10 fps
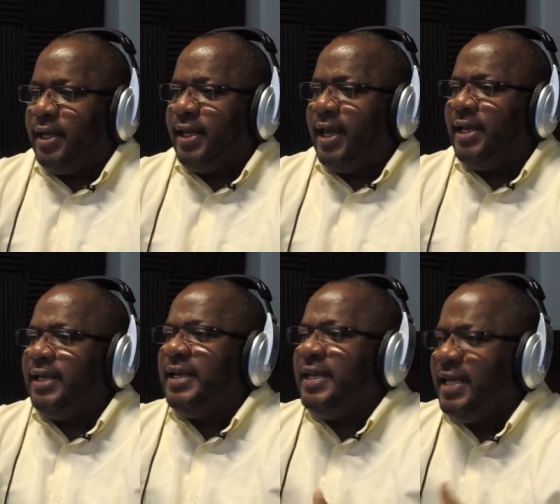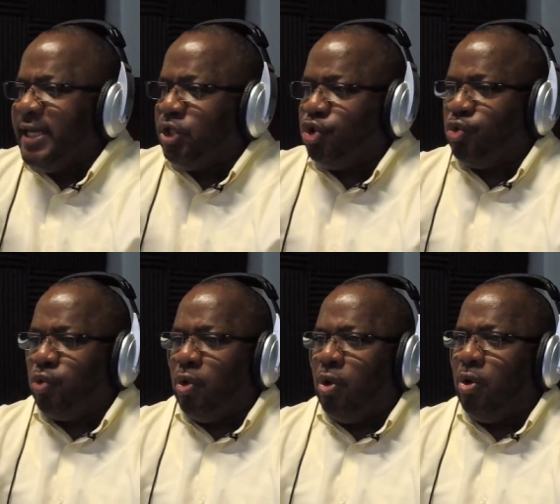can lead you
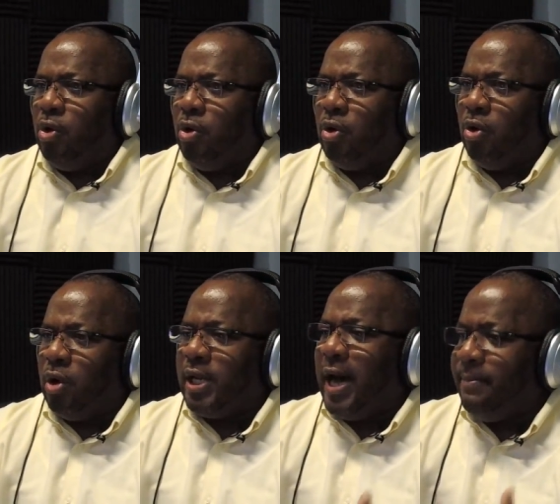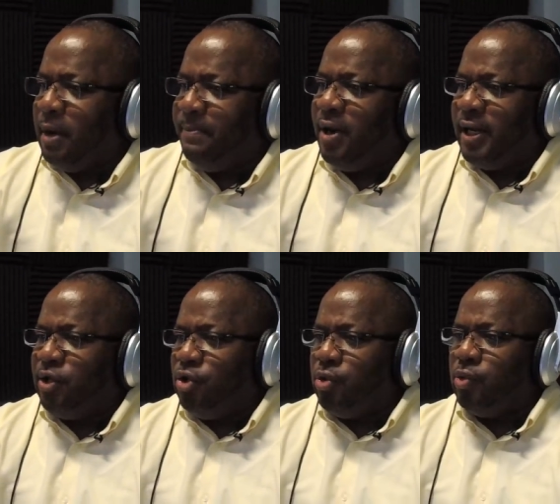or, or, or, or come
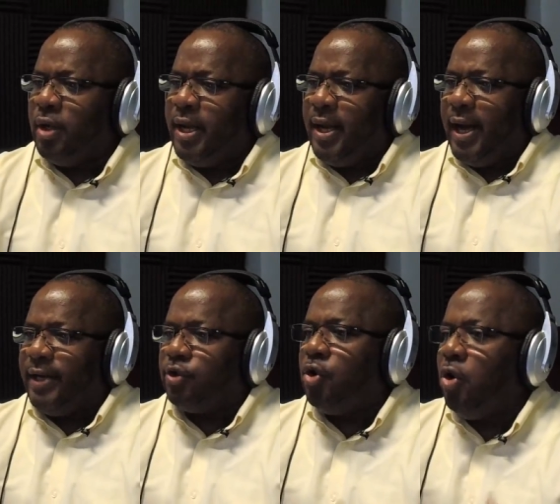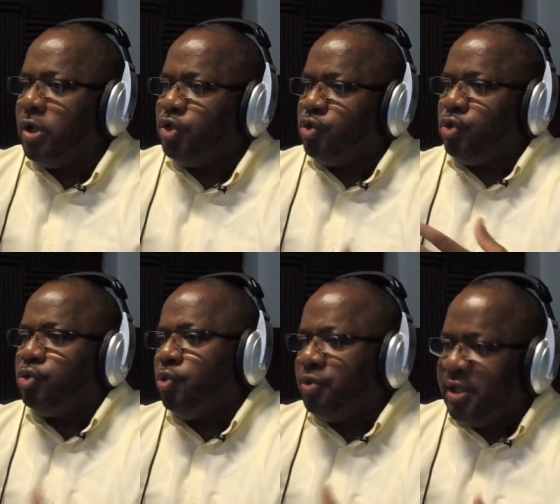upon you and cause you to
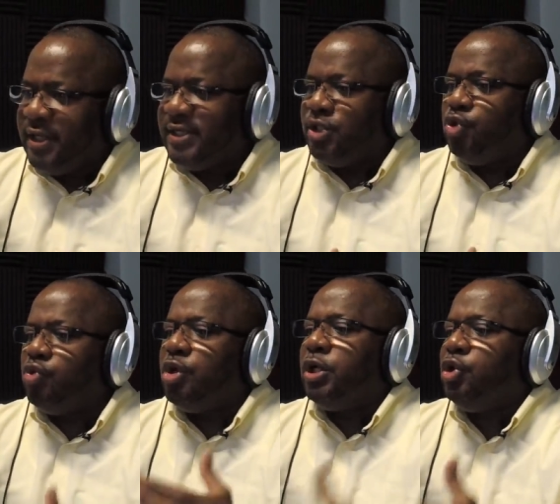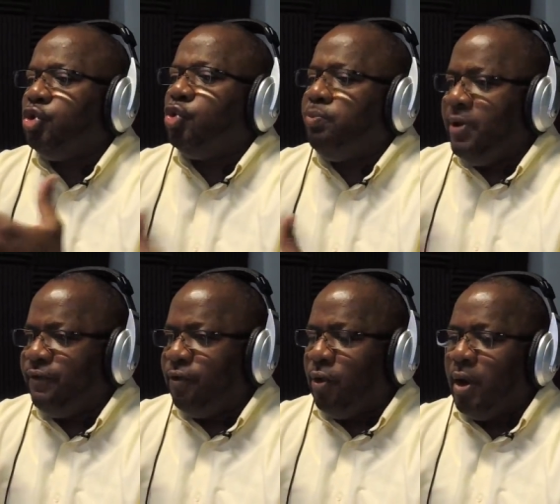do things that you couldn't do
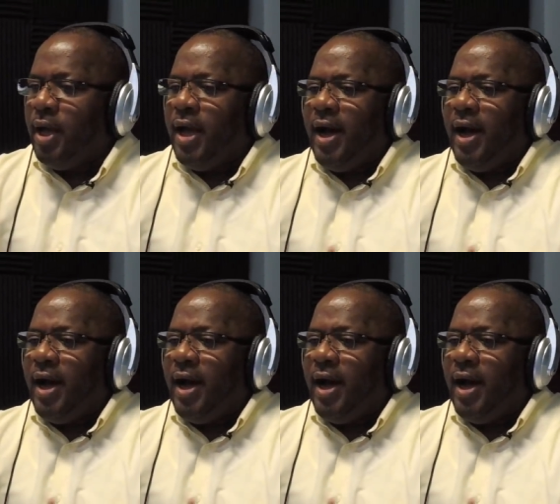before?